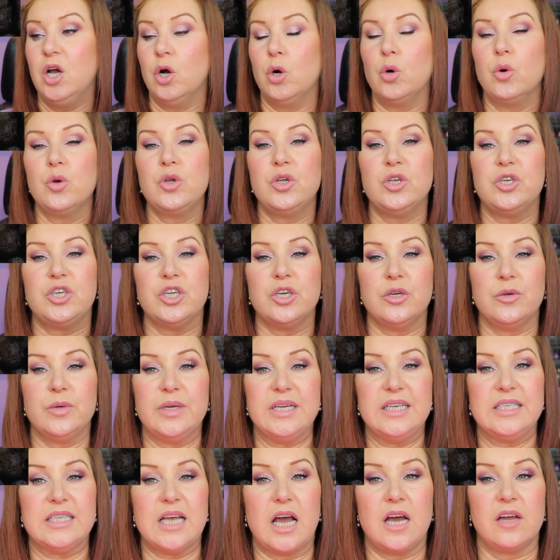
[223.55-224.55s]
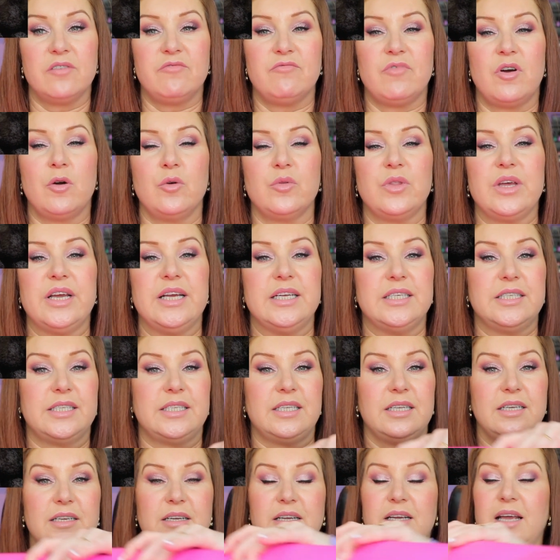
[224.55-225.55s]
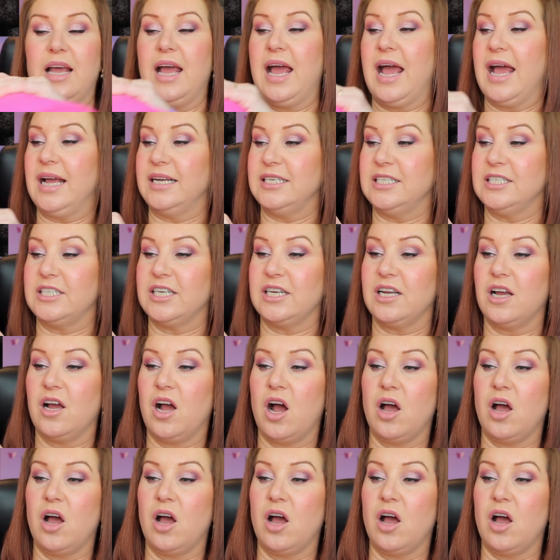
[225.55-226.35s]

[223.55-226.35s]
All you do is unroll this and